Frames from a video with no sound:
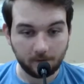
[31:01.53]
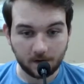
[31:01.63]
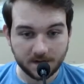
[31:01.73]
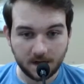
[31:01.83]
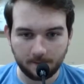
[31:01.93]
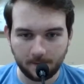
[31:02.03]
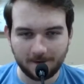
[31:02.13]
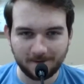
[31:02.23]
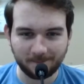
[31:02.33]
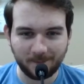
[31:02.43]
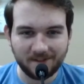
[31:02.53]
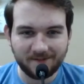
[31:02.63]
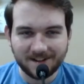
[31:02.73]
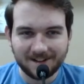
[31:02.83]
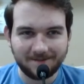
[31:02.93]
all time.
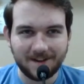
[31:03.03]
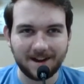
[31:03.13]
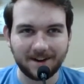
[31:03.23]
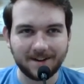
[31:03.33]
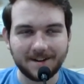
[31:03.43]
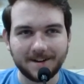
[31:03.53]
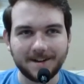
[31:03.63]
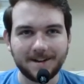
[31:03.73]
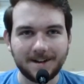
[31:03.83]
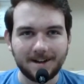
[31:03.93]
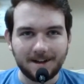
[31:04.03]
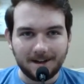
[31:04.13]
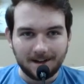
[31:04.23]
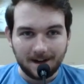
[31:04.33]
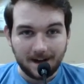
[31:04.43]
Perfect cliffhanger.
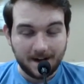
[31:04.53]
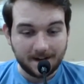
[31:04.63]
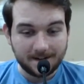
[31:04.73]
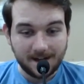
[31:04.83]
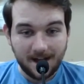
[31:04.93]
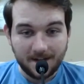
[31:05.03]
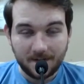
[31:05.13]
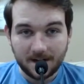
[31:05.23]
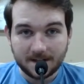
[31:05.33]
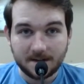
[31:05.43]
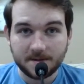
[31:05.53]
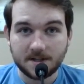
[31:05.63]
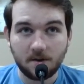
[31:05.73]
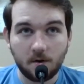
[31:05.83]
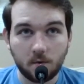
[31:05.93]
Yeah, in the next
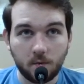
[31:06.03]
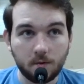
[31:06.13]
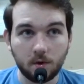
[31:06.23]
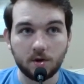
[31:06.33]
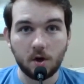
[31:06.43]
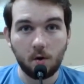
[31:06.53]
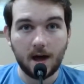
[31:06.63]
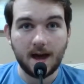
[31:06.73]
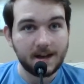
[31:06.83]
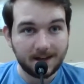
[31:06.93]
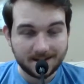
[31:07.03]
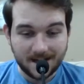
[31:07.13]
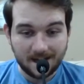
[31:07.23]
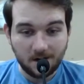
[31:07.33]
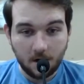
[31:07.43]
episode, we will go ahead and
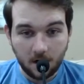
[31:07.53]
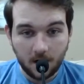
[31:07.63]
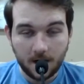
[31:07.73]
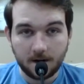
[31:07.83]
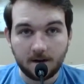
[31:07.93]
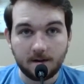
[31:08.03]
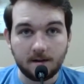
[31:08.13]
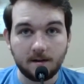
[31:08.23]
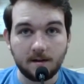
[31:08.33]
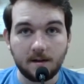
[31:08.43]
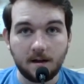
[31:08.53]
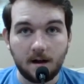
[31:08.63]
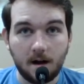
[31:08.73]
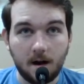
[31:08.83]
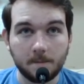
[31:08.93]
take on
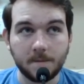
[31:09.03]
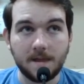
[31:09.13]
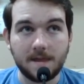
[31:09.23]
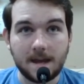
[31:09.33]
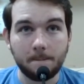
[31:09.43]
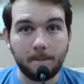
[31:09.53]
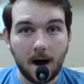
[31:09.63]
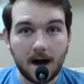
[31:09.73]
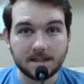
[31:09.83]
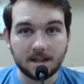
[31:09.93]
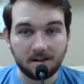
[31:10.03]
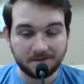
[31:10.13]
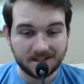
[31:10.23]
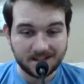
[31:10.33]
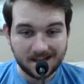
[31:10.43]
the boss of
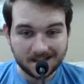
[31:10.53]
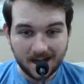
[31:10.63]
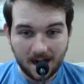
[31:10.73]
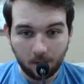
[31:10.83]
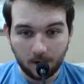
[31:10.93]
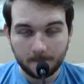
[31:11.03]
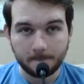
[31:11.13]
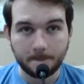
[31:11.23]
Sea Tower,